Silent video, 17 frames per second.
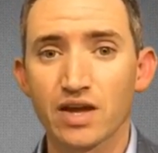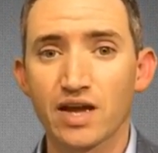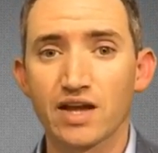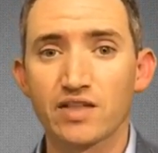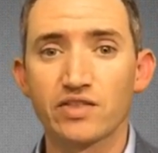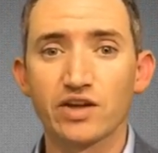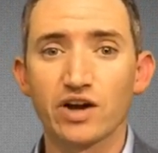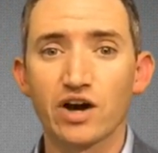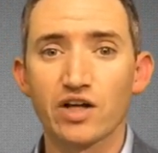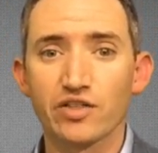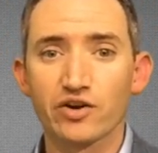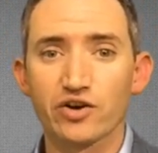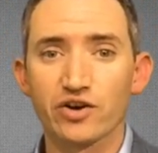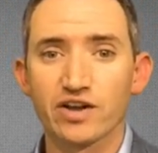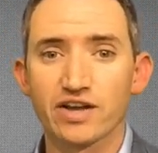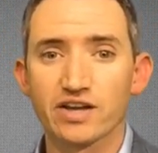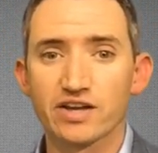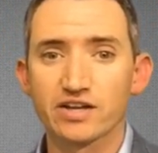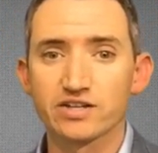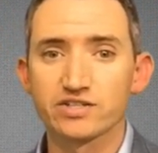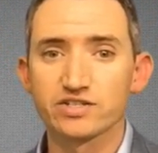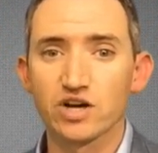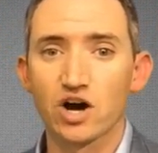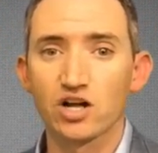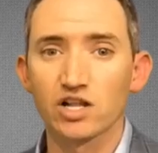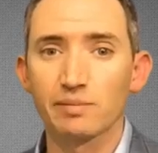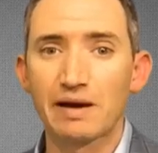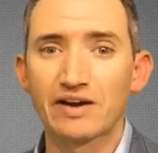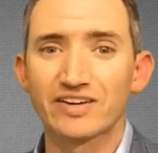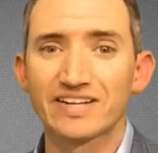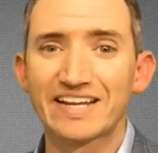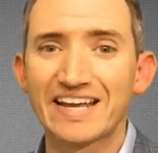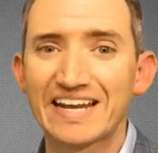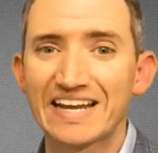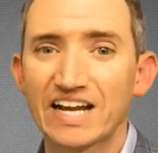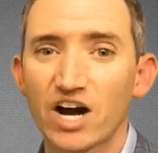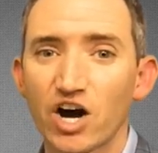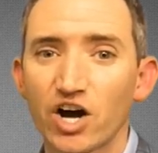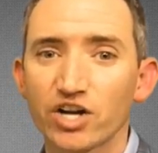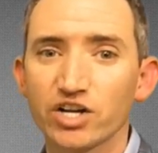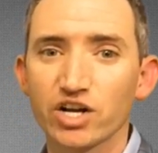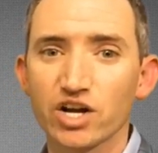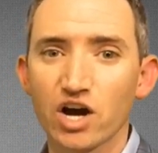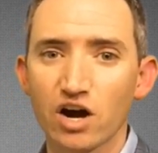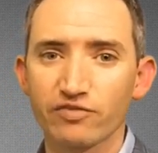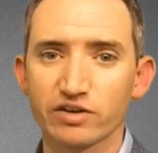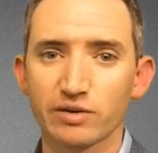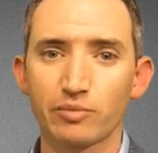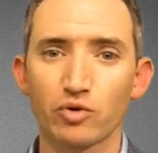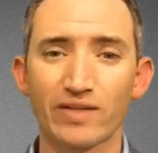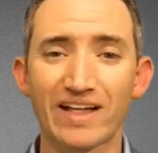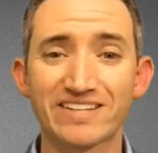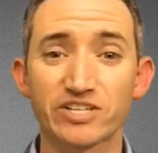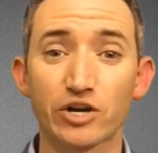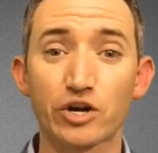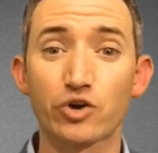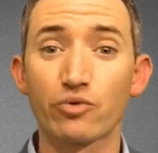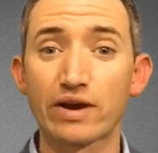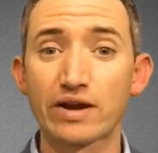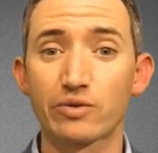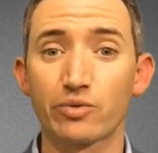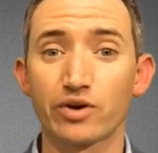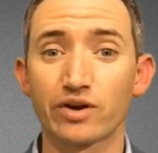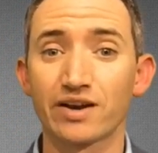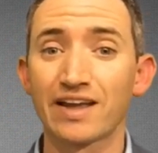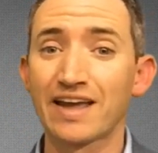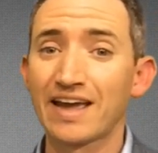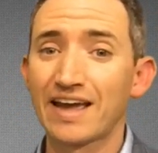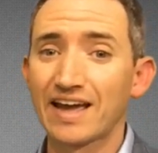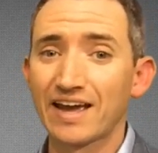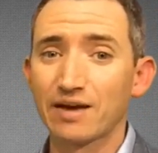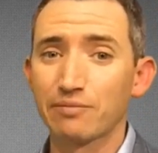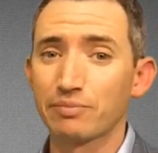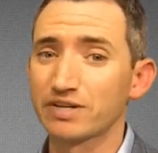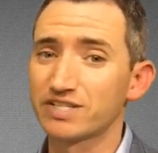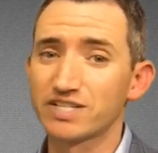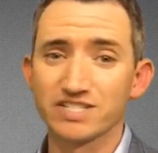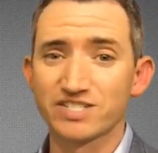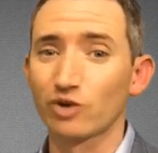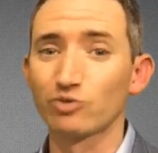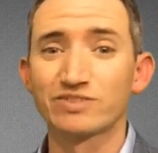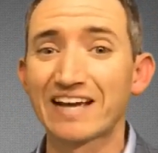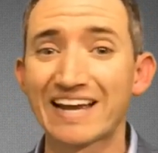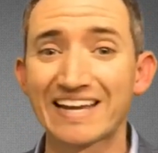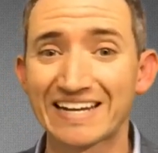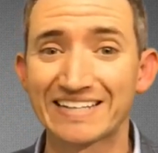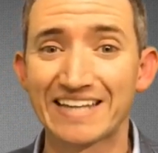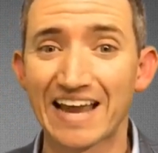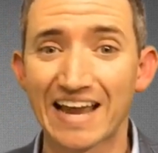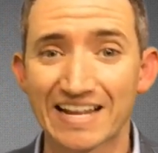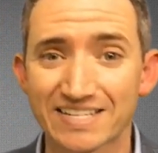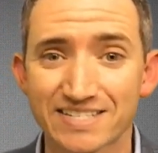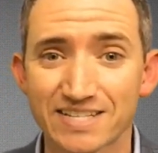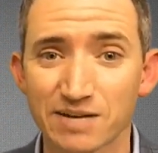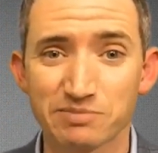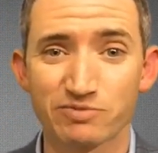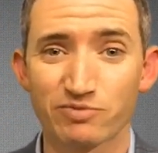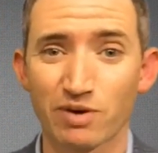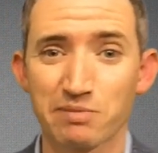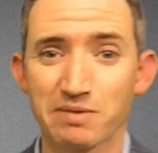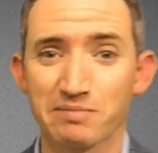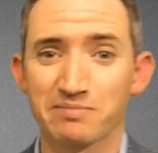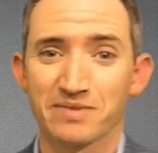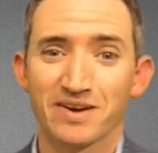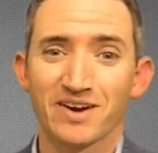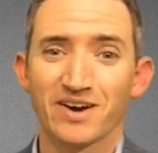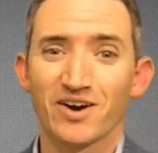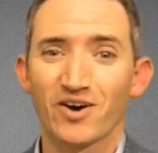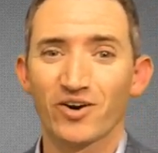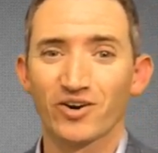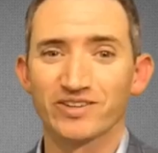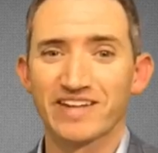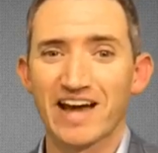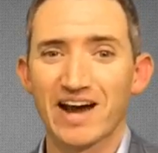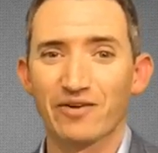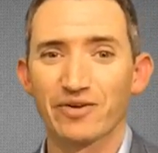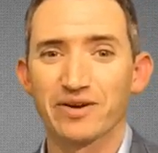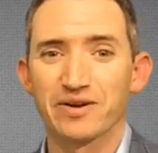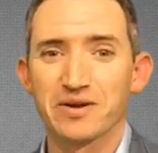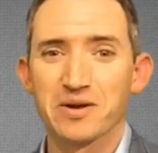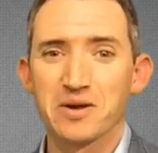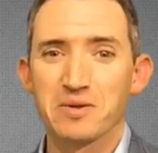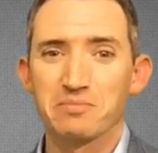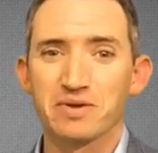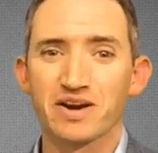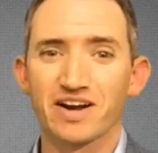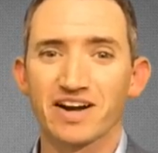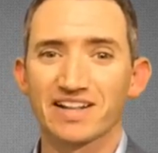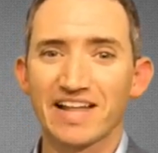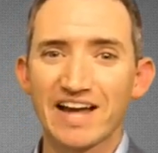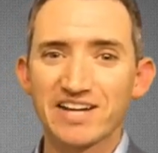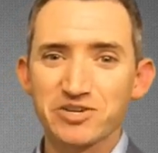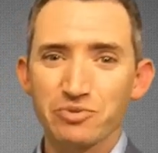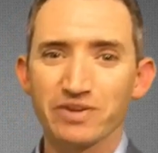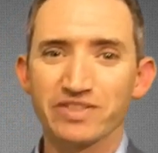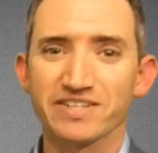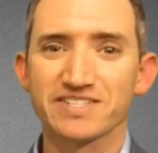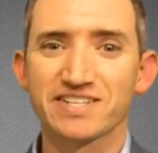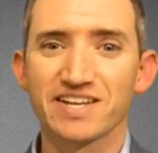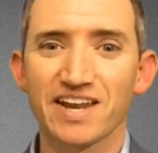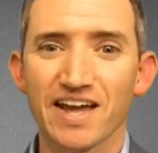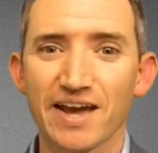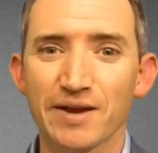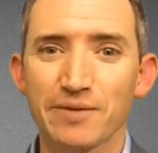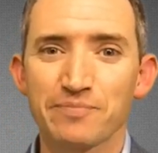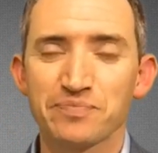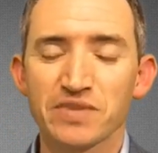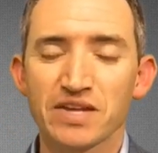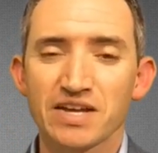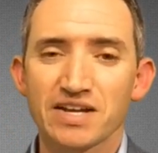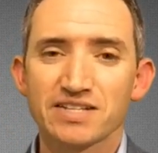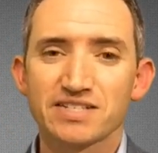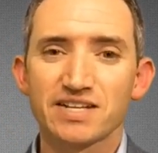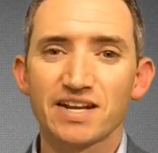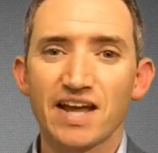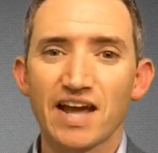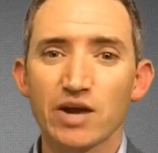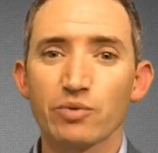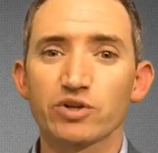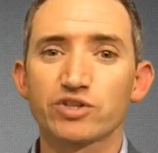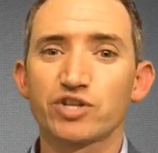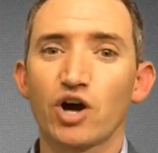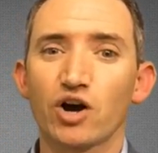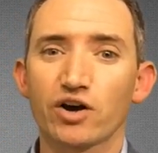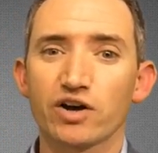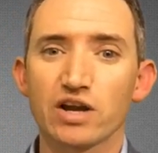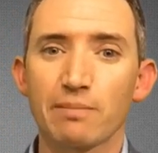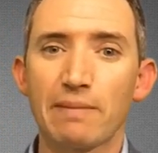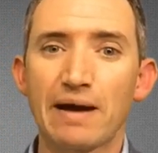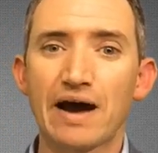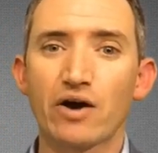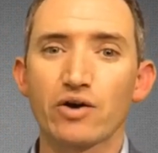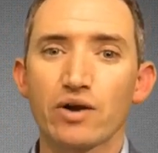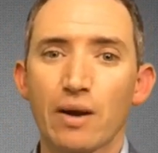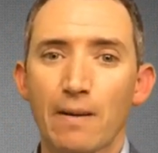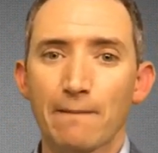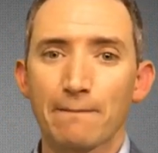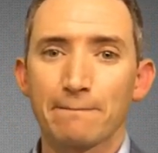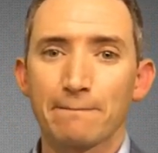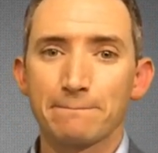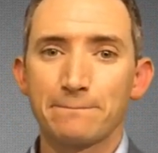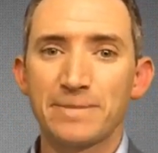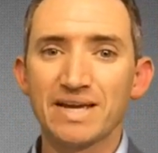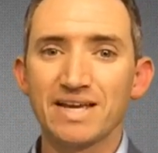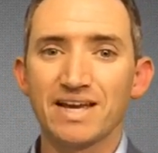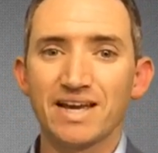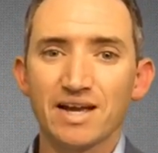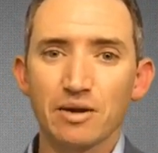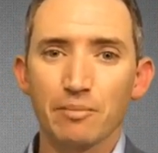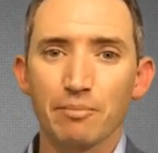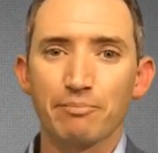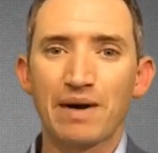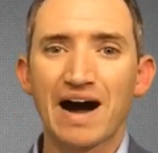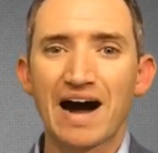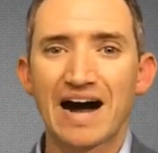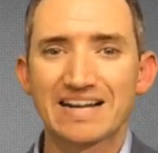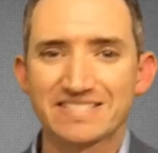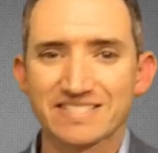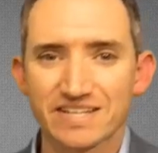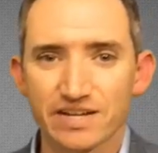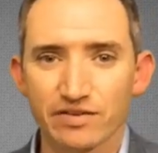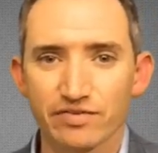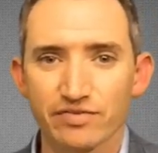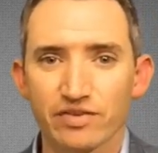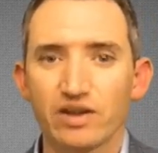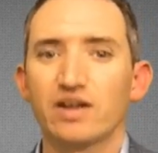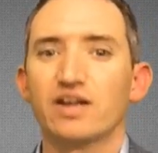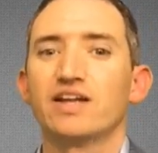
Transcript: and the other is all about getting uncomfortable. That's a great one. Eh, but just don't take any dance tips from him on that one. But uh, glad you're with us today. Today we're talking about being positive.